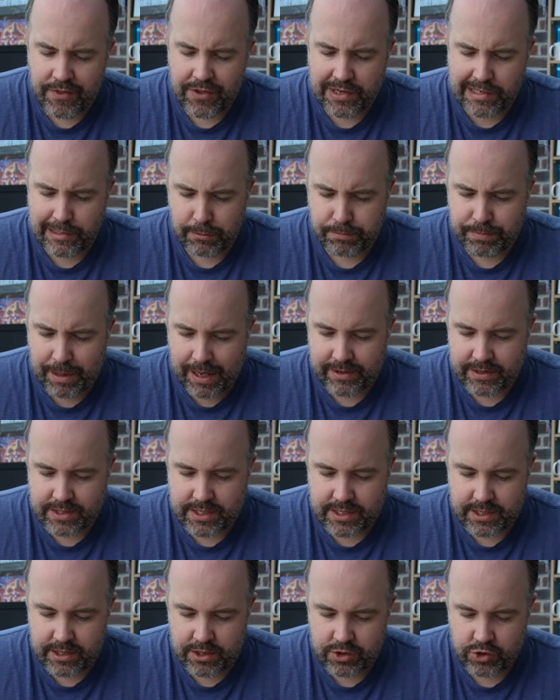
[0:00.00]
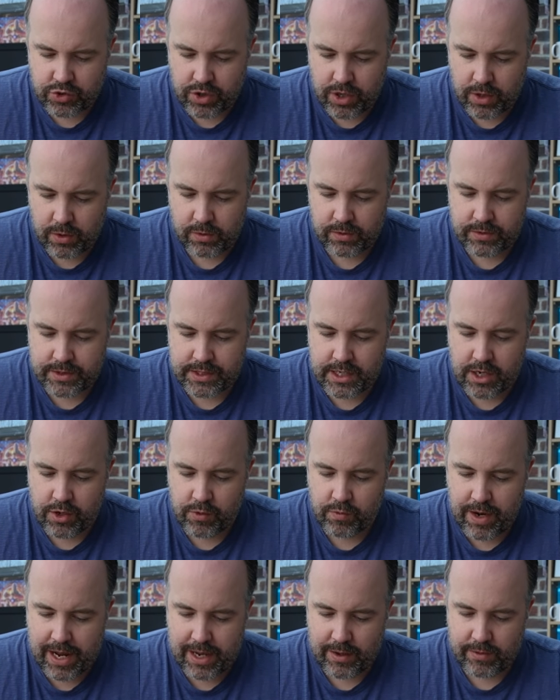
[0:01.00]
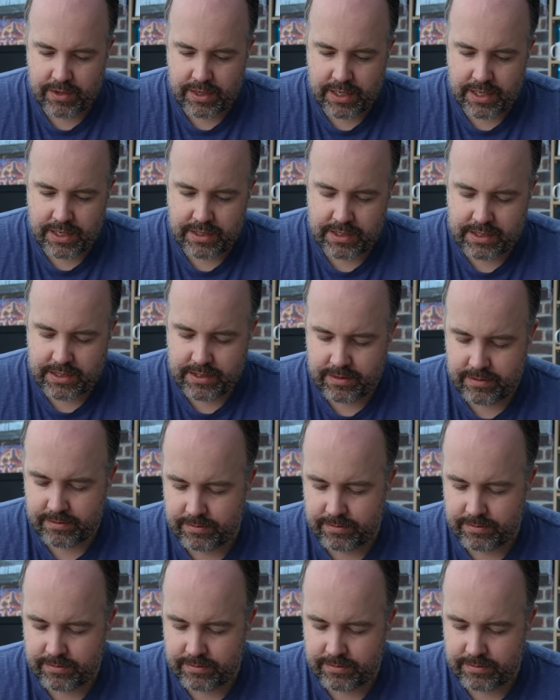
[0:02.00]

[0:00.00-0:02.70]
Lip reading: Other little buttons, controls around it.